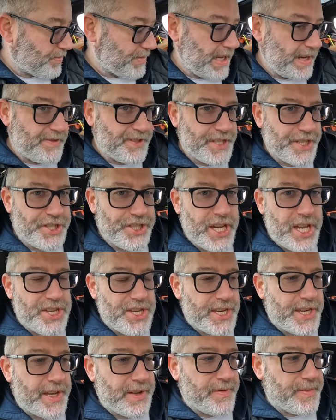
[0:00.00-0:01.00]
is just
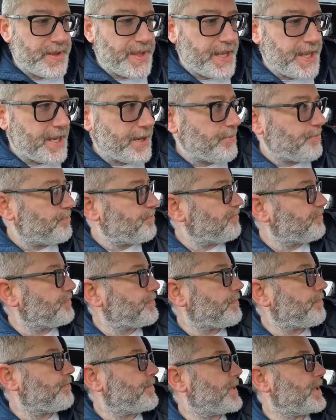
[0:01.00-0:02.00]
changing over the um,
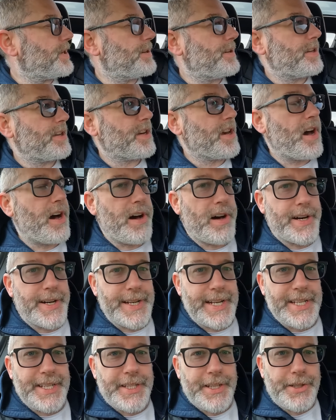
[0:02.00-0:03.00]
car
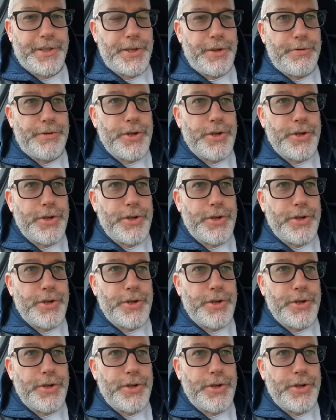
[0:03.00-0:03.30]
harness to